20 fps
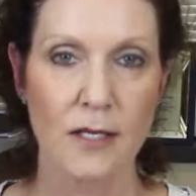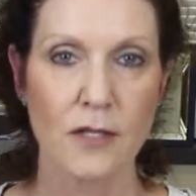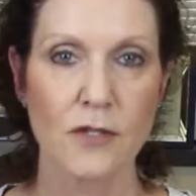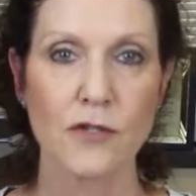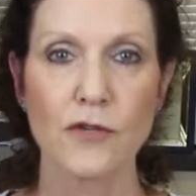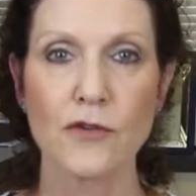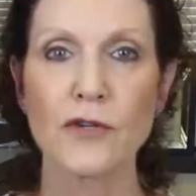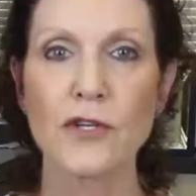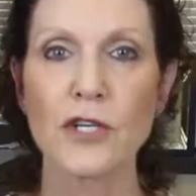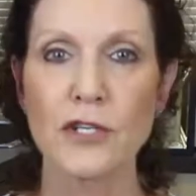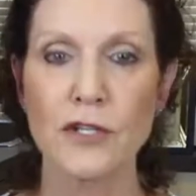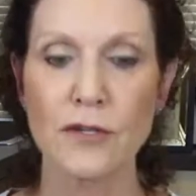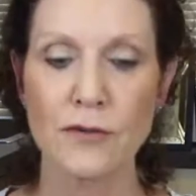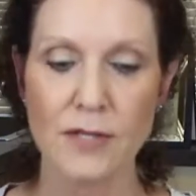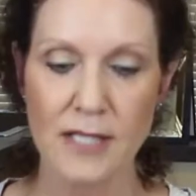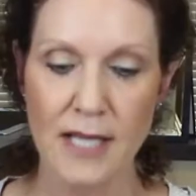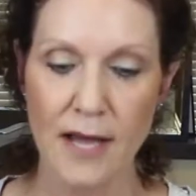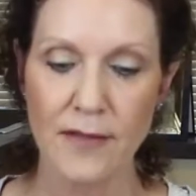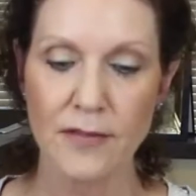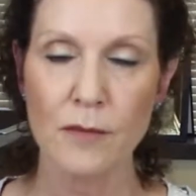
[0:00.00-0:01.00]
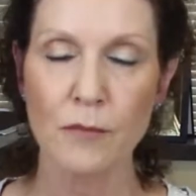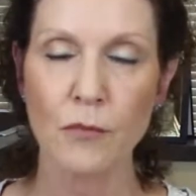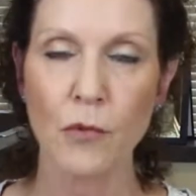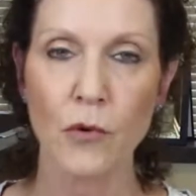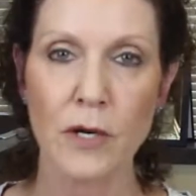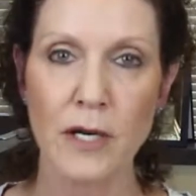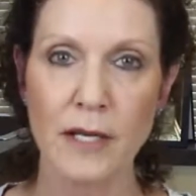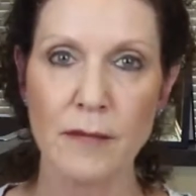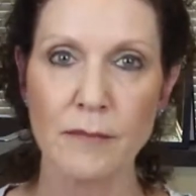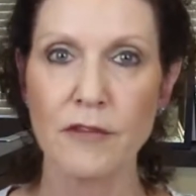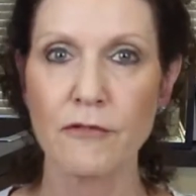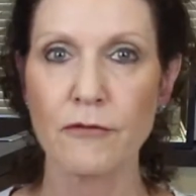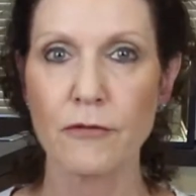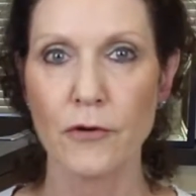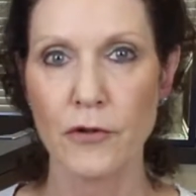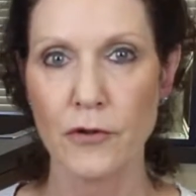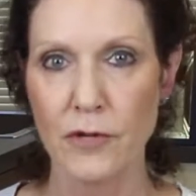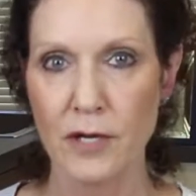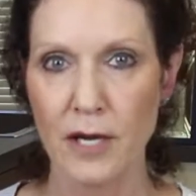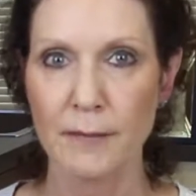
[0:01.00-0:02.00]
So you could use that the morning
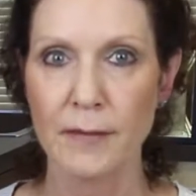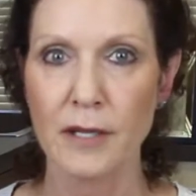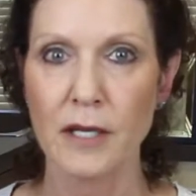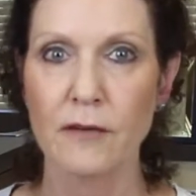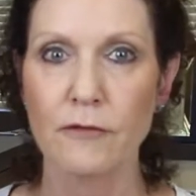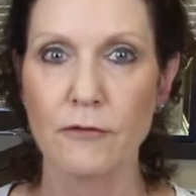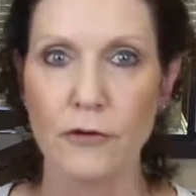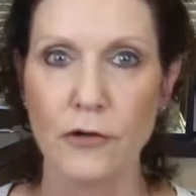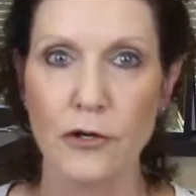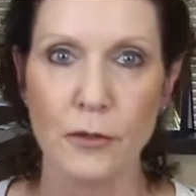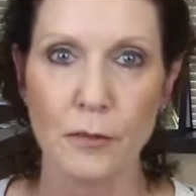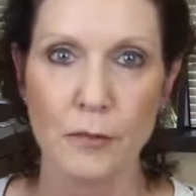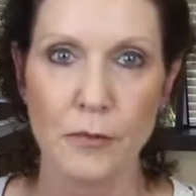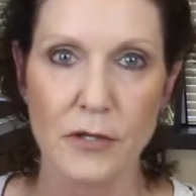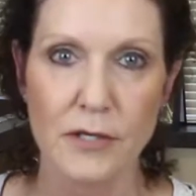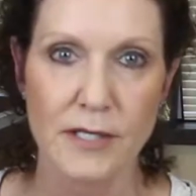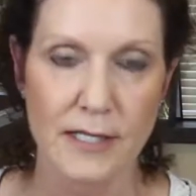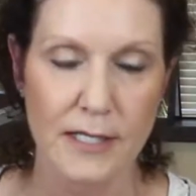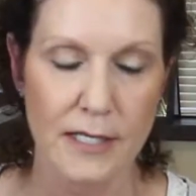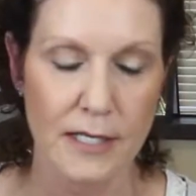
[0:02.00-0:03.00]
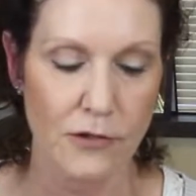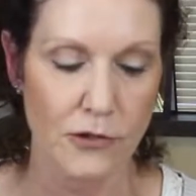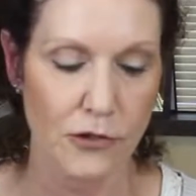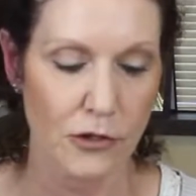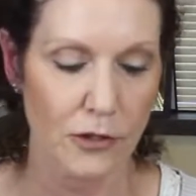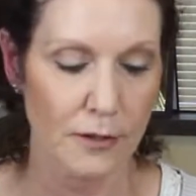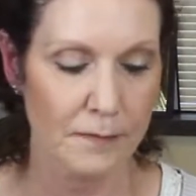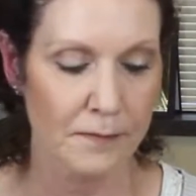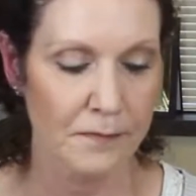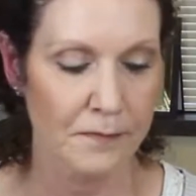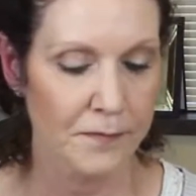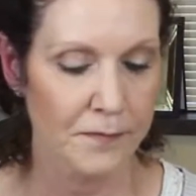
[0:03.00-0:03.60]
before you come in for your procedure.